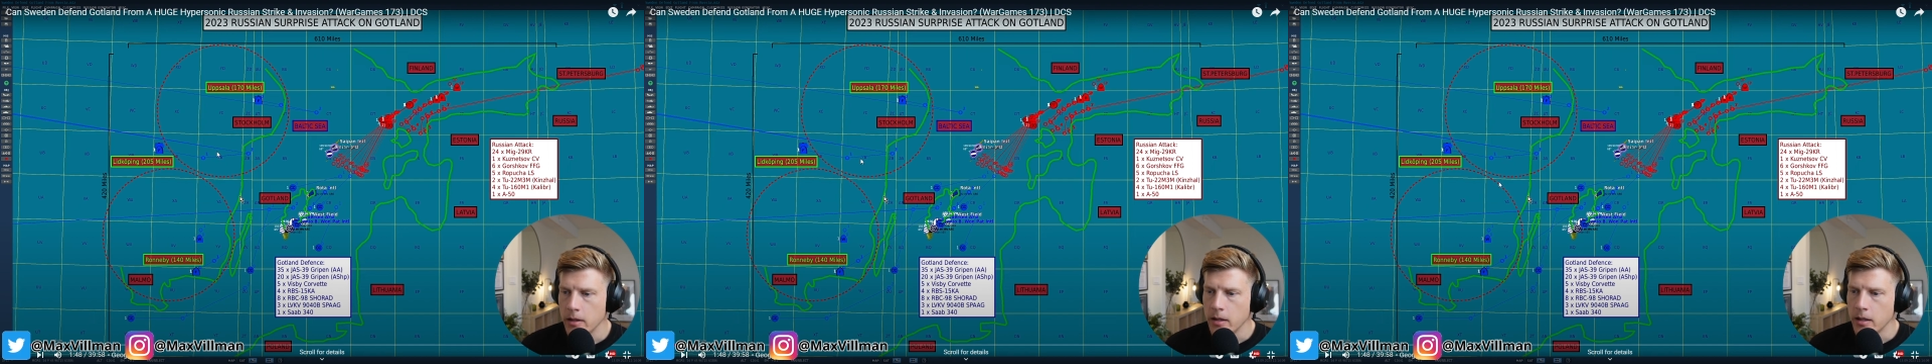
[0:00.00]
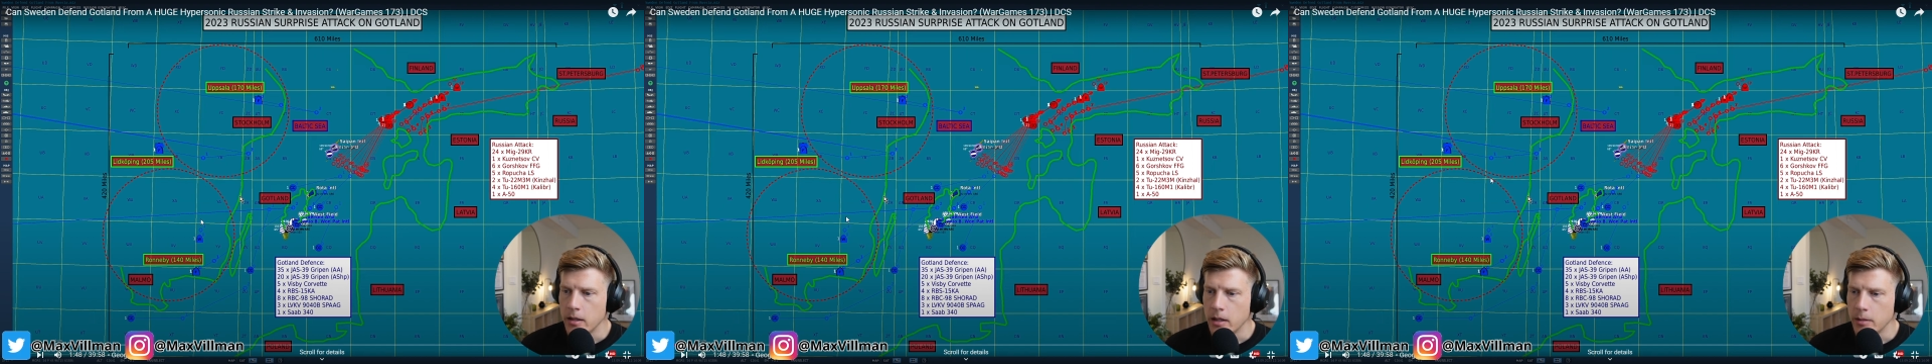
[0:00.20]

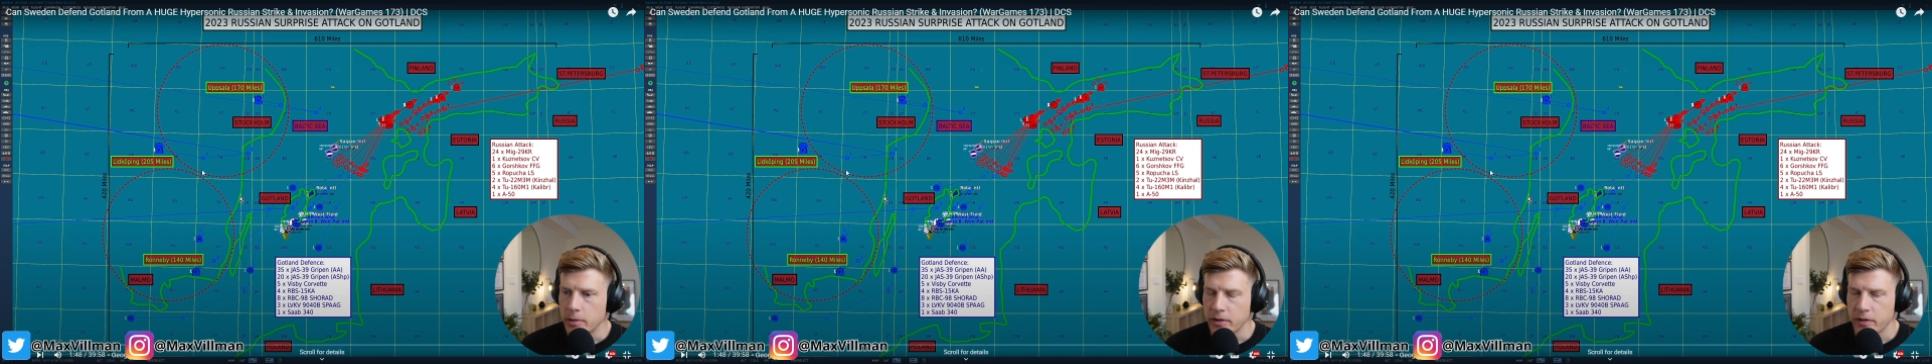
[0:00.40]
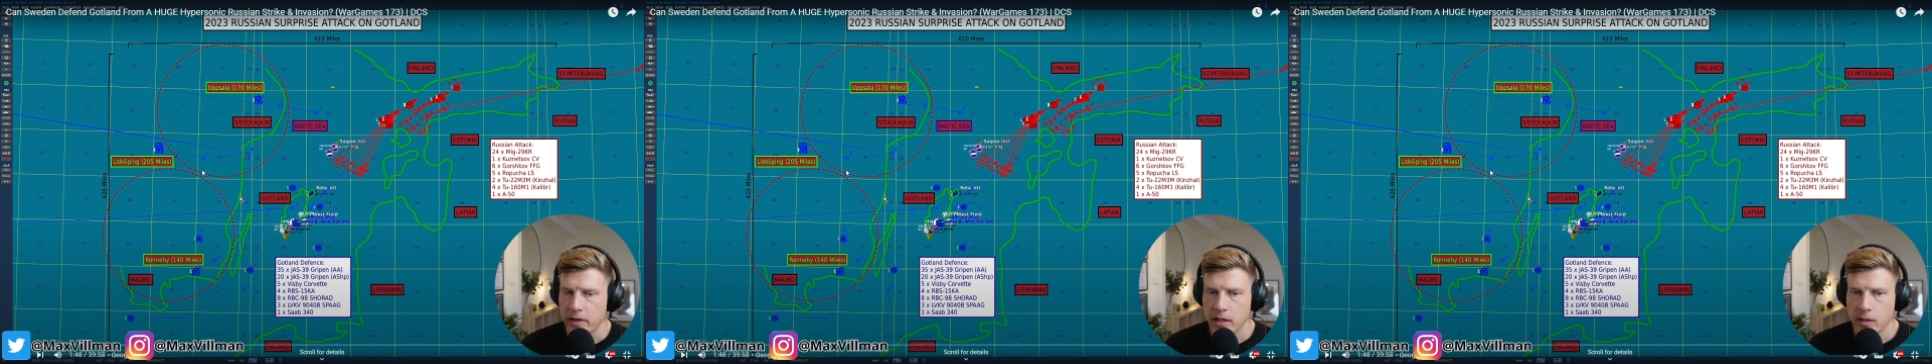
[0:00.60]

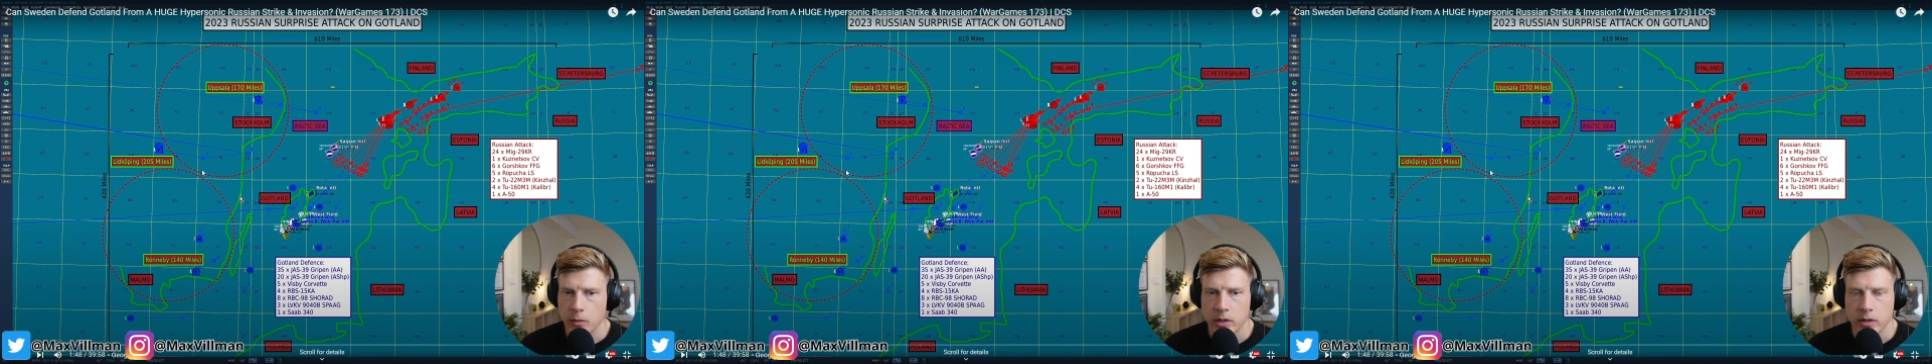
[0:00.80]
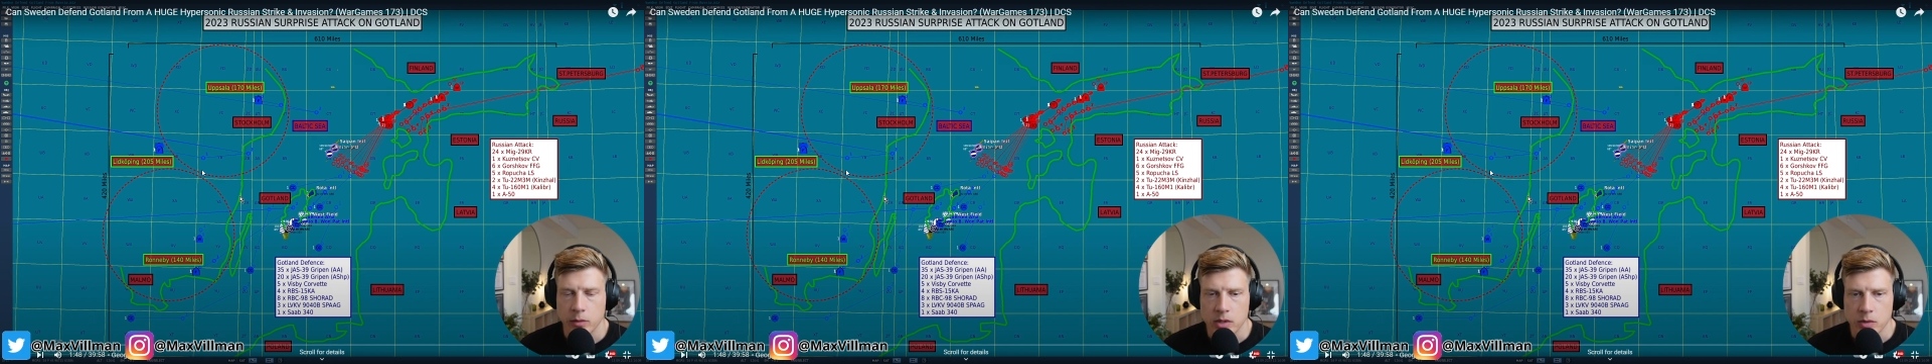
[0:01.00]
But the thing
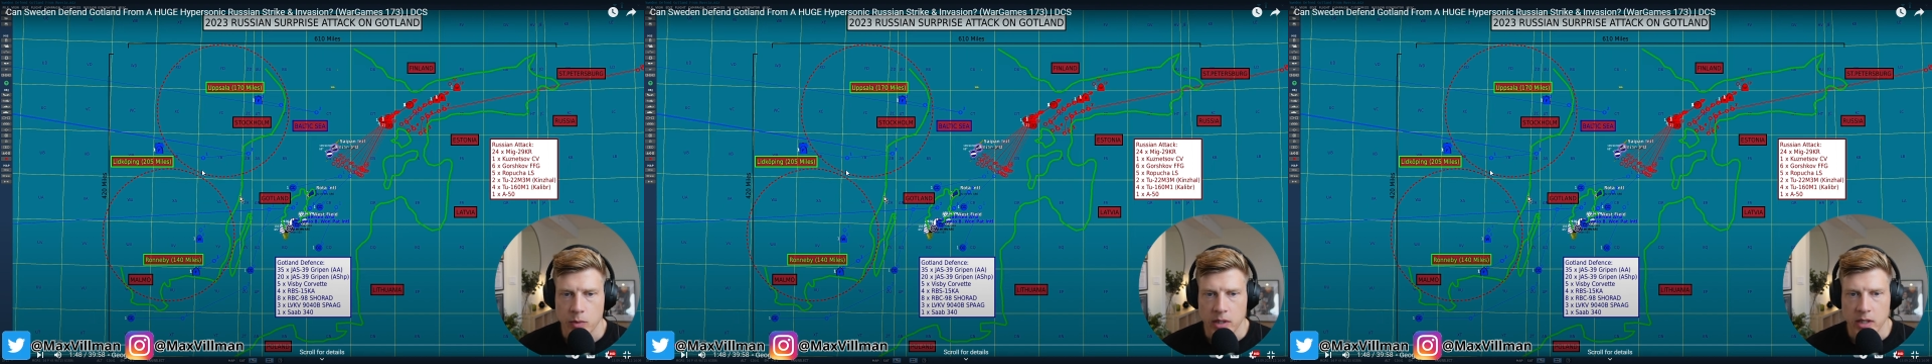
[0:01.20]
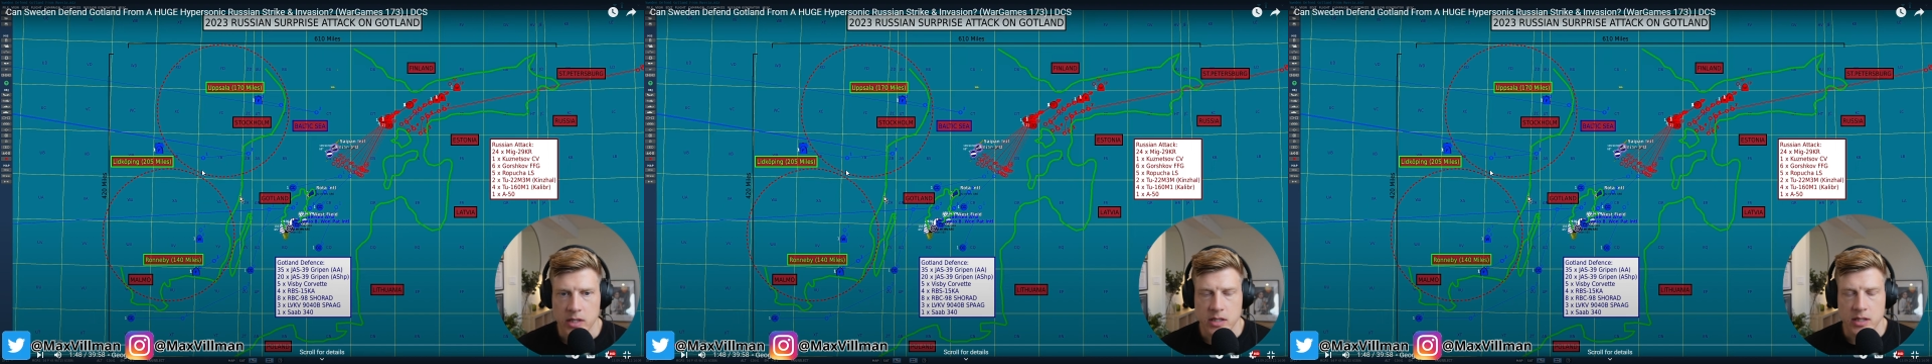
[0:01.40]
with
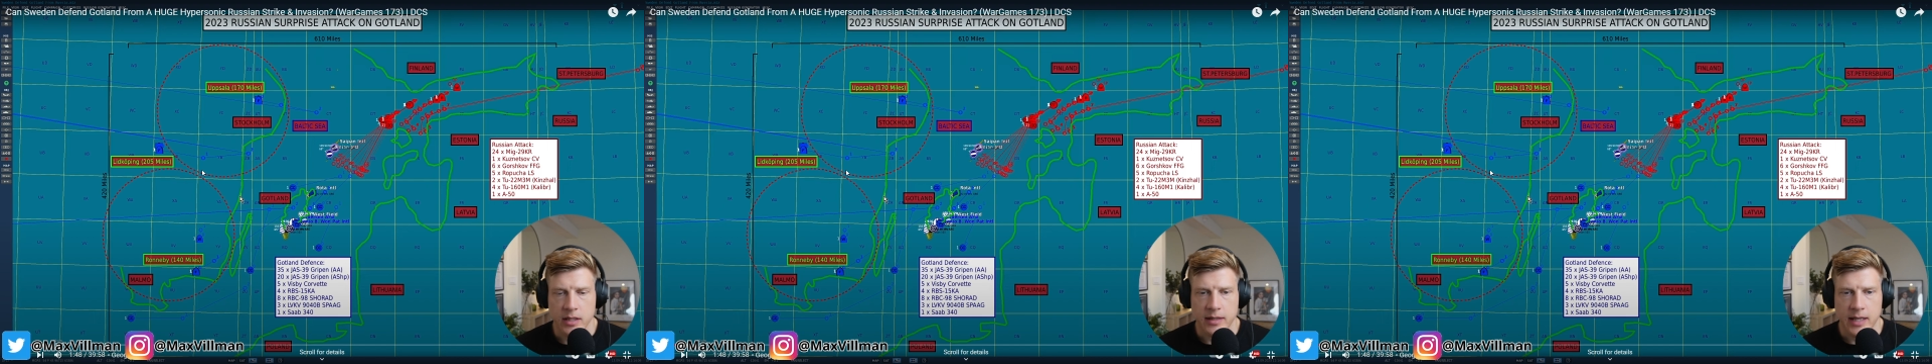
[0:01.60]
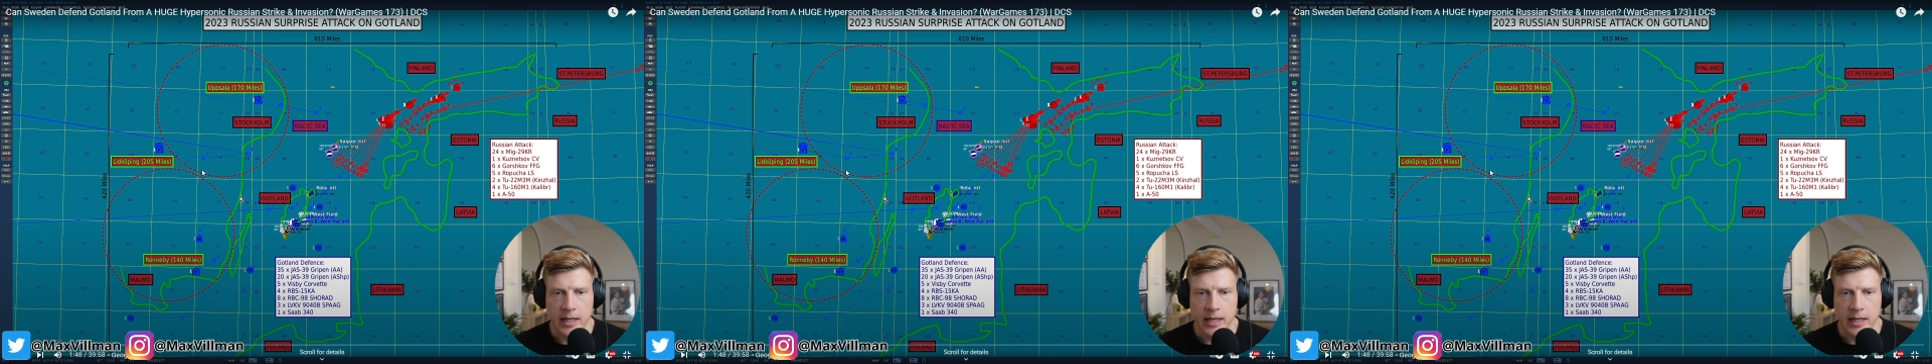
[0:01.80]
Swedish